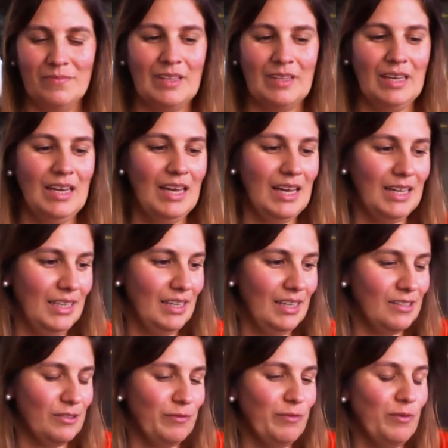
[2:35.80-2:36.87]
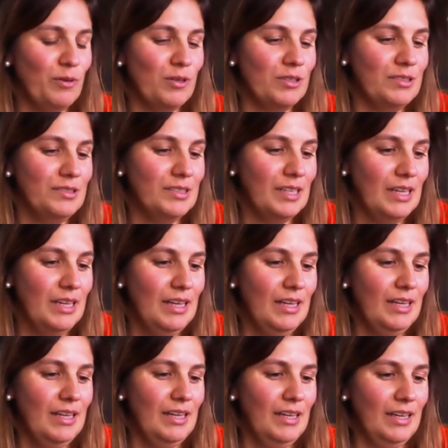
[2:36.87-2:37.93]
Yes, of course.
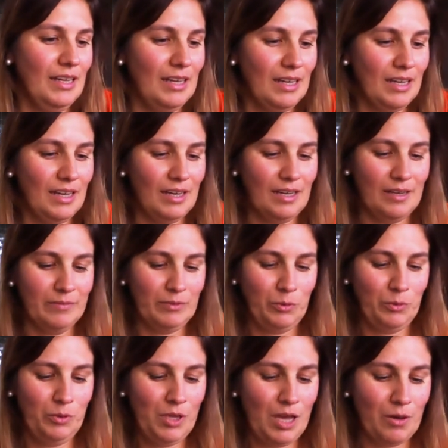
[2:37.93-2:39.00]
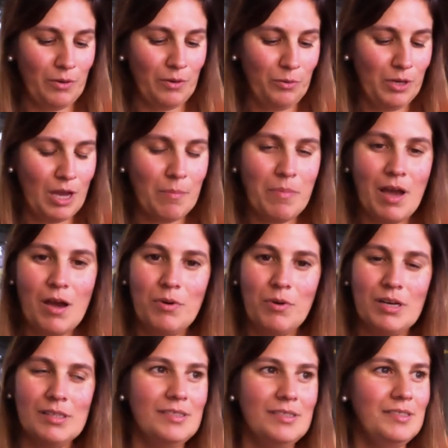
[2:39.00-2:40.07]
Cuiabá
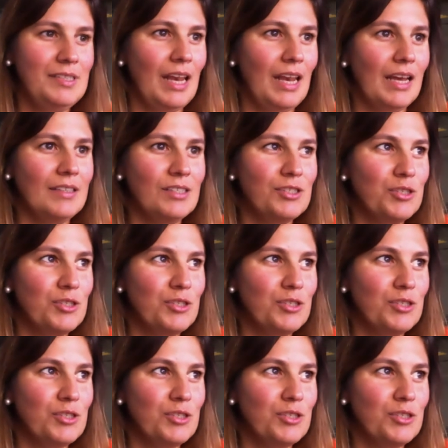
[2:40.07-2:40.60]
was selected